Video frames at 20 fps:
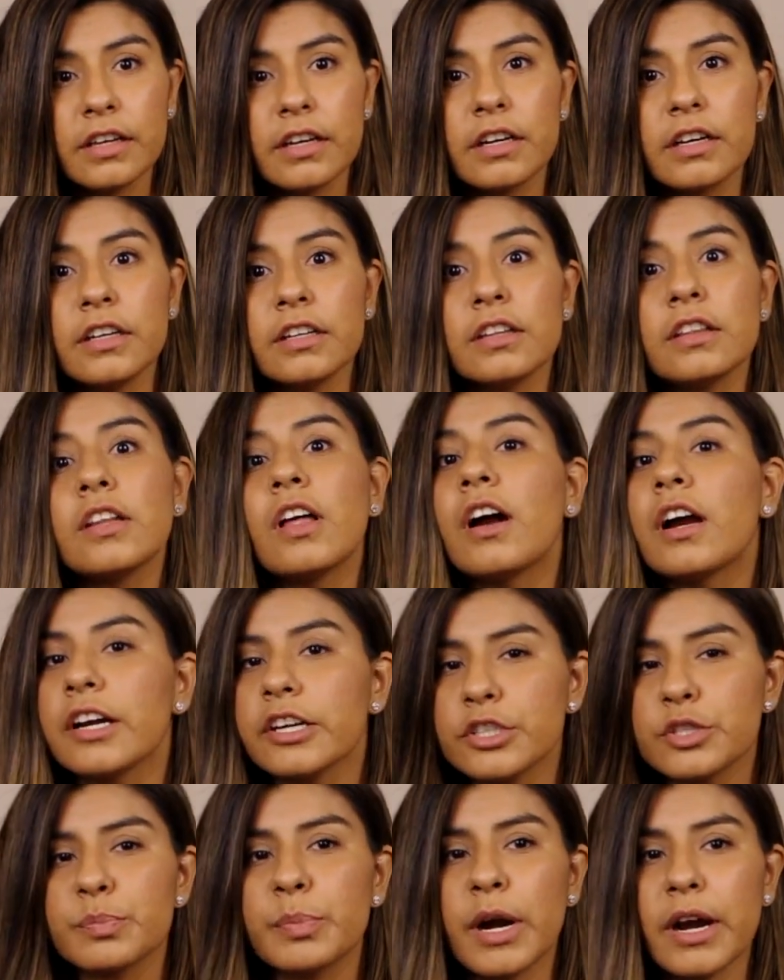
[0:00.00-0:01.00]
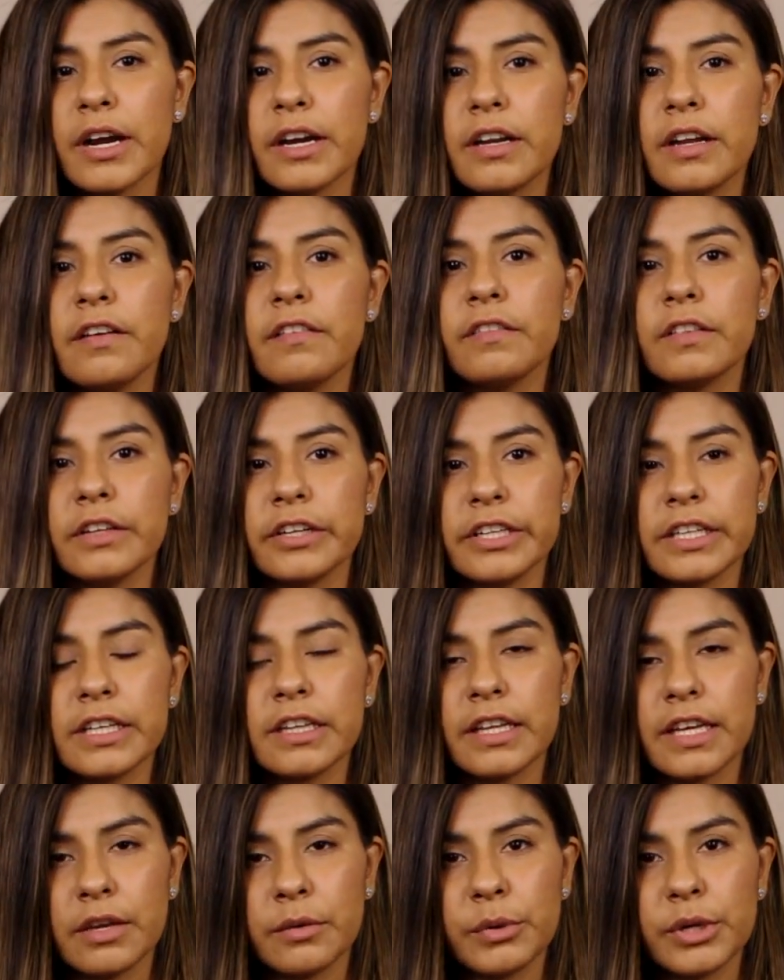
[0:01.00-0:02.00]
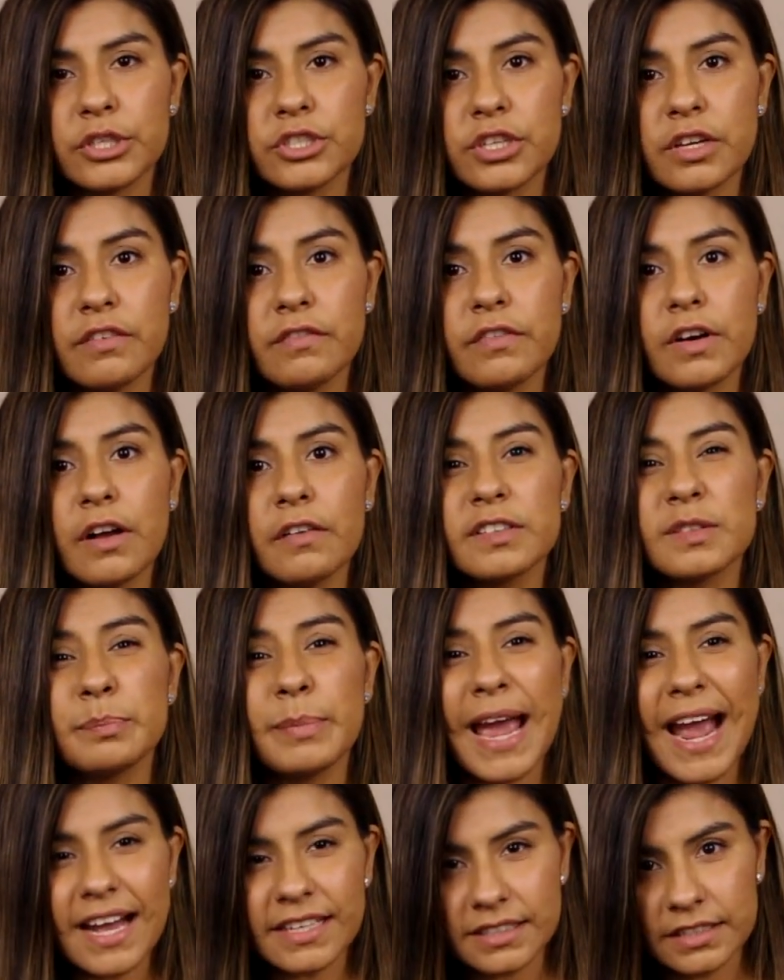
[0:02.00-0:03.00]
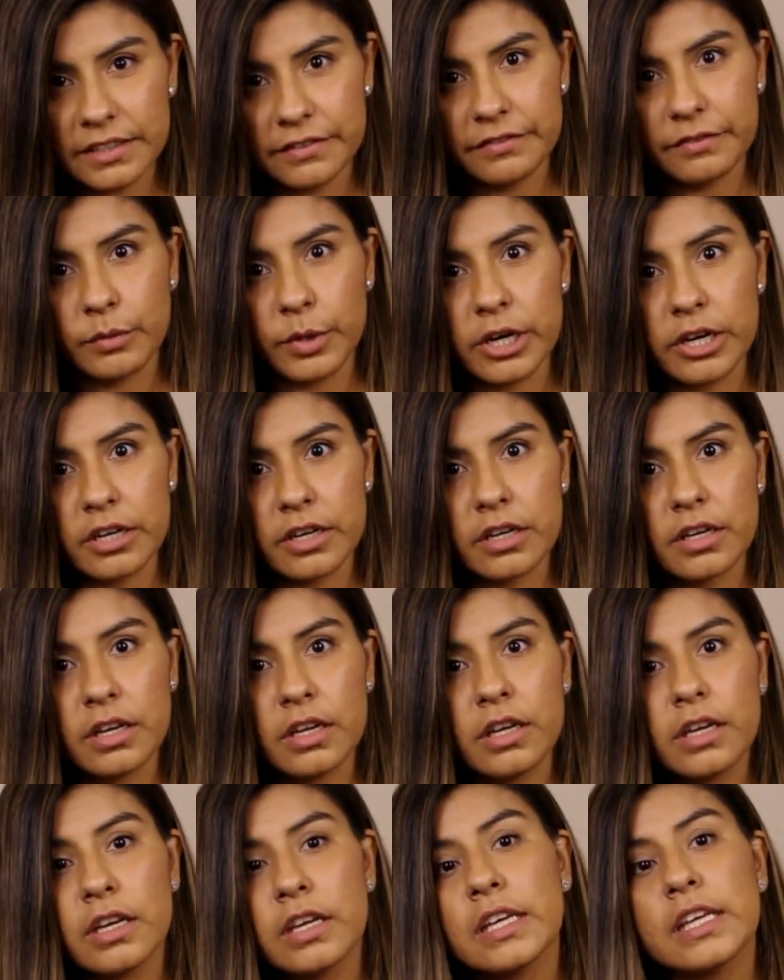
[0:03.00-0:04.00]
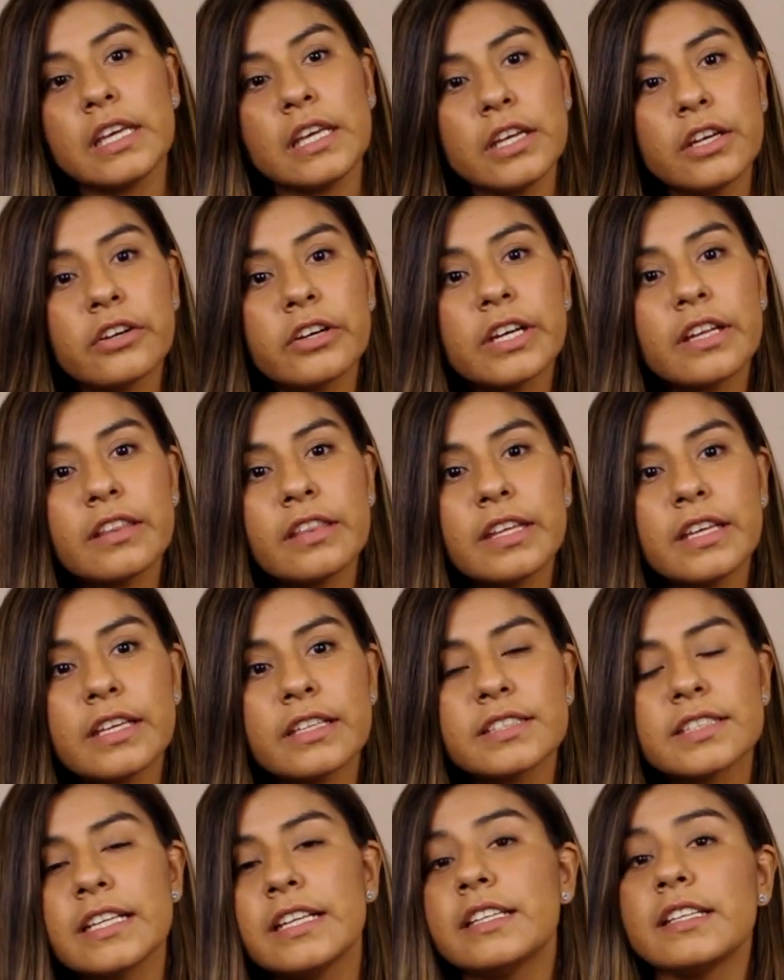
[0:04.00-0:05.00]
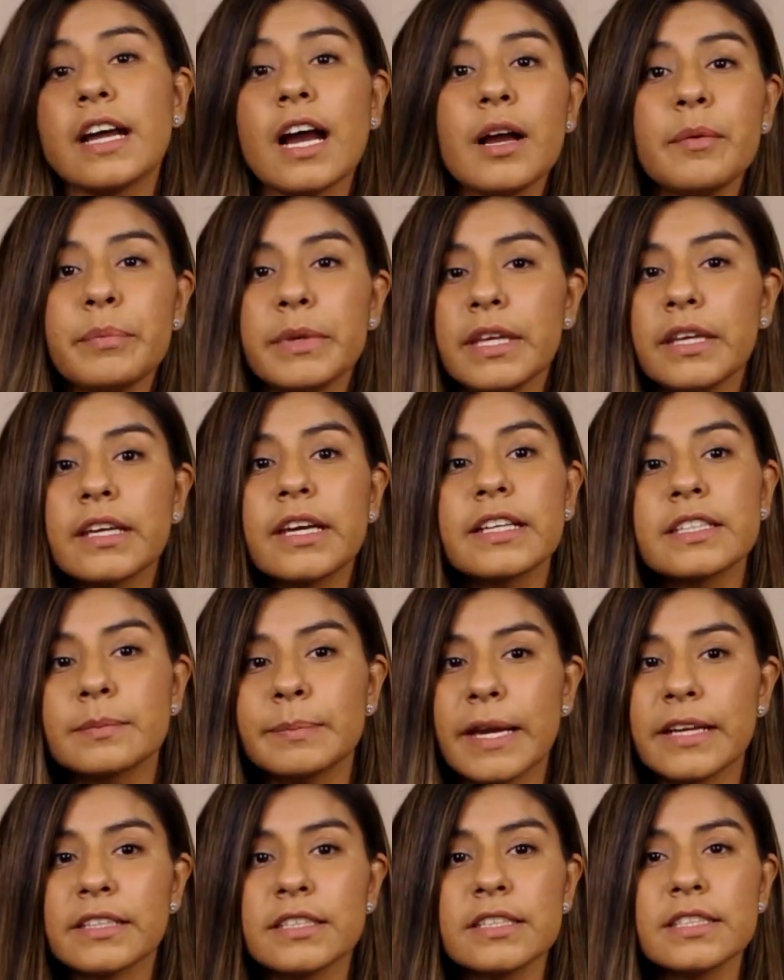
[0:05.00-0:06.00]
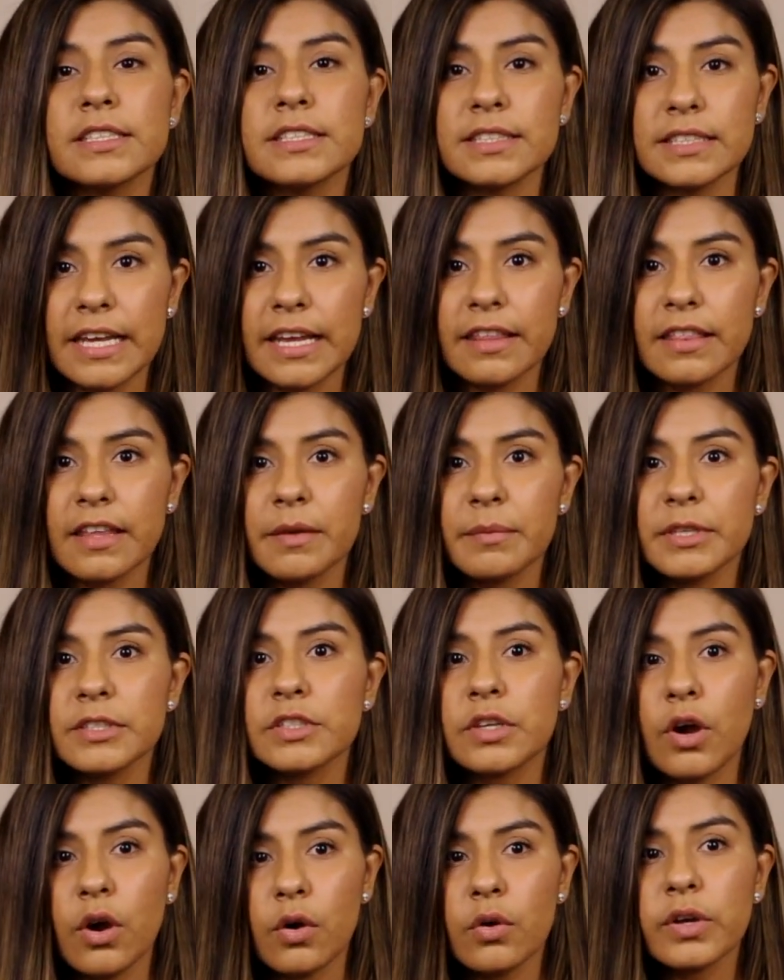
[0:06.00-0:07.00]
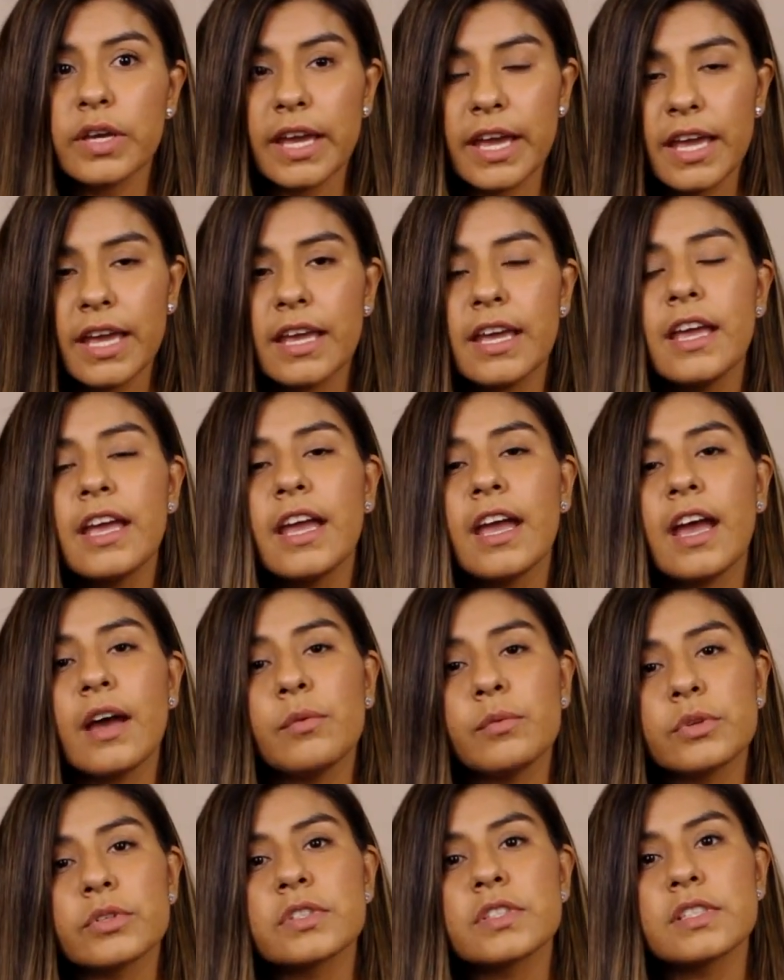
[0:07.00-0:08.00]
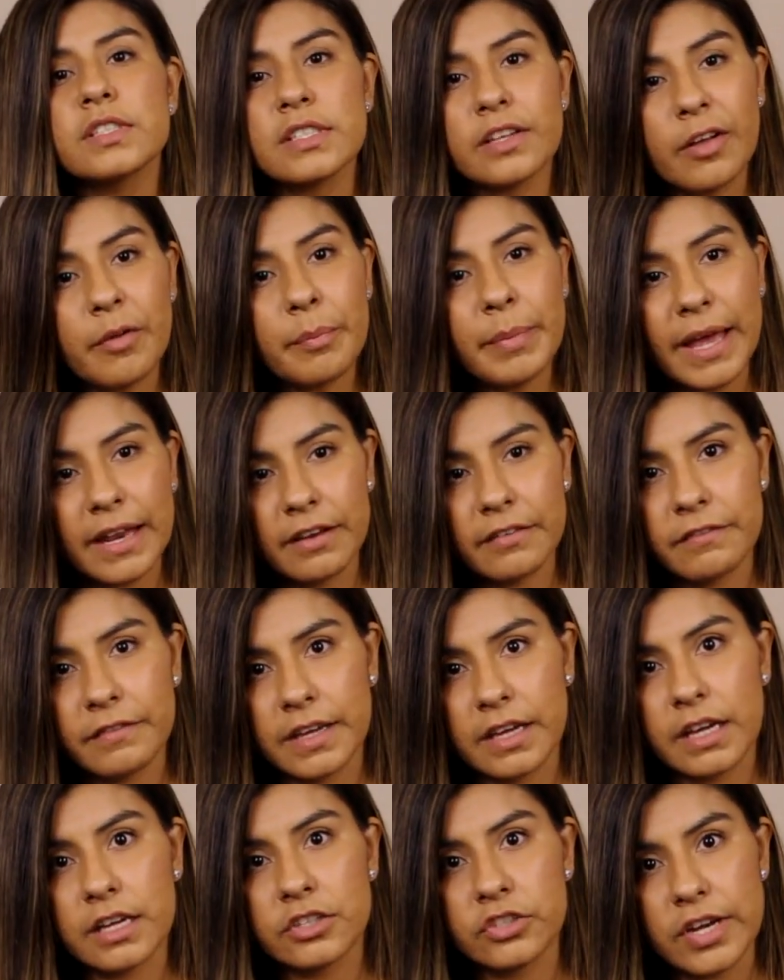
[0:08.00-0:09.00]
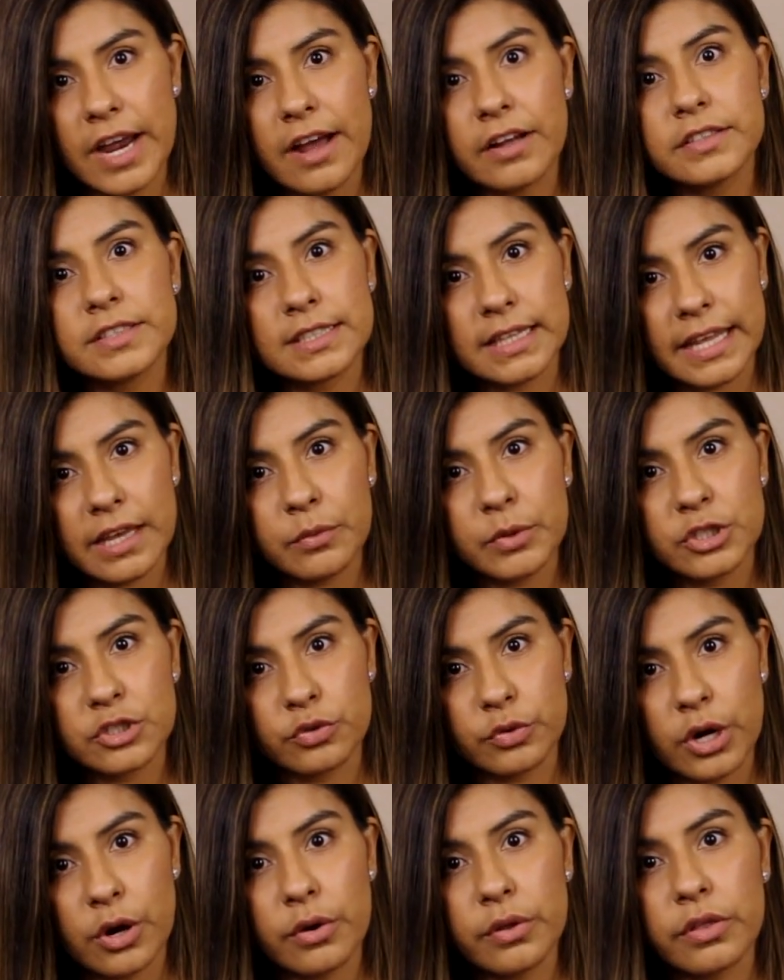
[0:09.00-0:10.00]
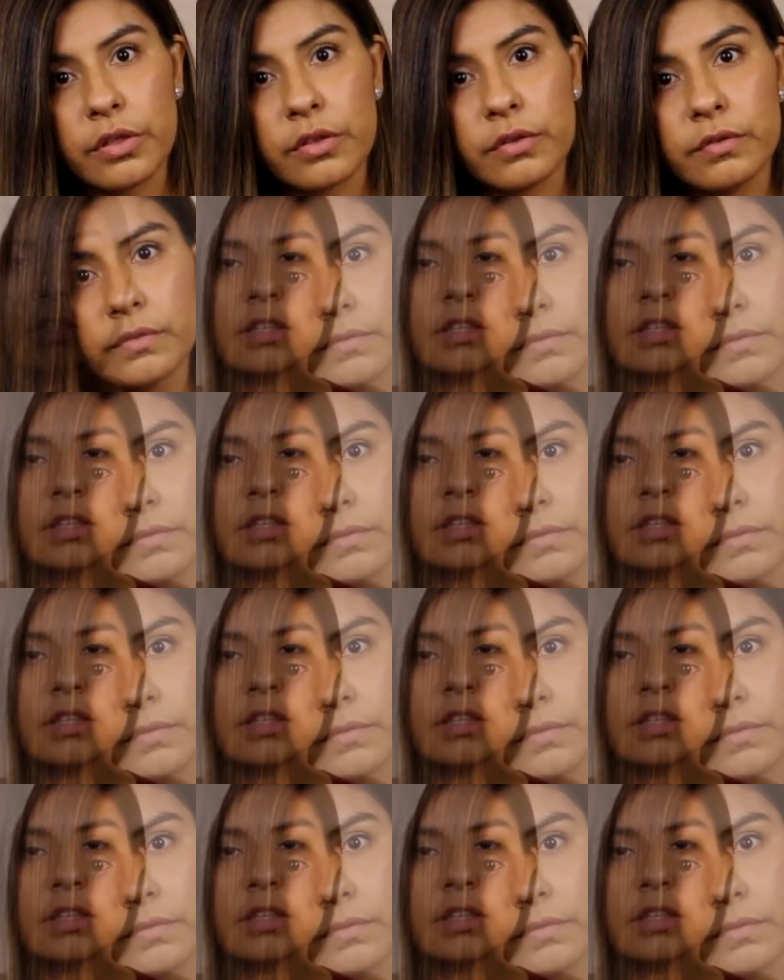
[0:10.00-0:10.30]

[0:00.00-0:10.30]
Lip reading: A large part of learning language involves passive work. Hearing things and not being expected to say them is okay and will still benefit a child's language growth.